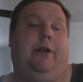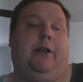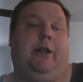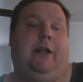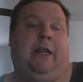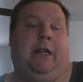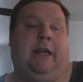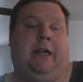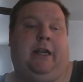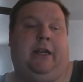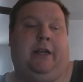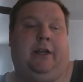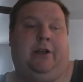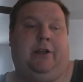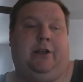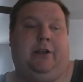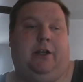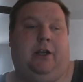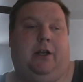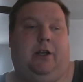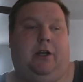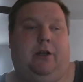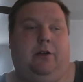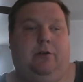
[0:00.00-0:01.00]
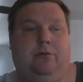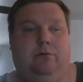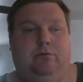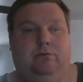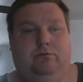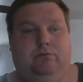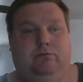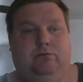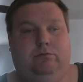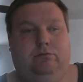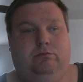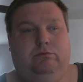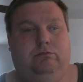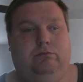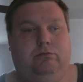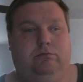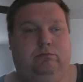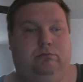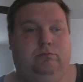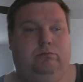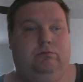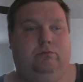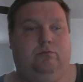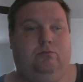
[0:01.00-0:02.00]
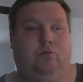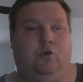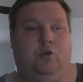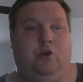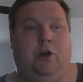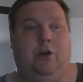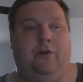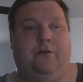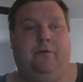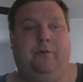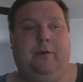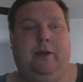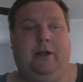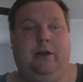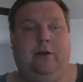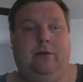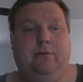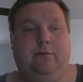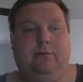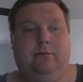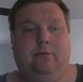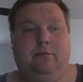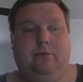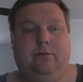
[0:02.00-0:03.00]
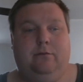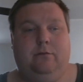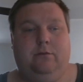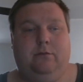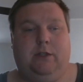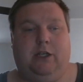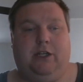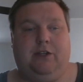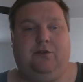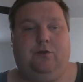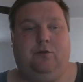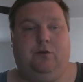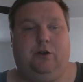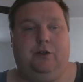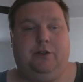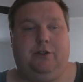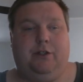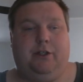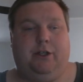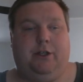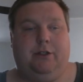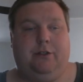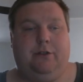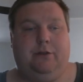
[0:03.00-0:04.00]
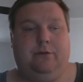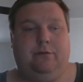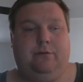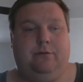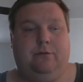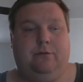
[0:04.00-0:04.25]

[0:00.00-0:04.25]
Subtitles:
and we'll go from there. Thanks for watching, guys.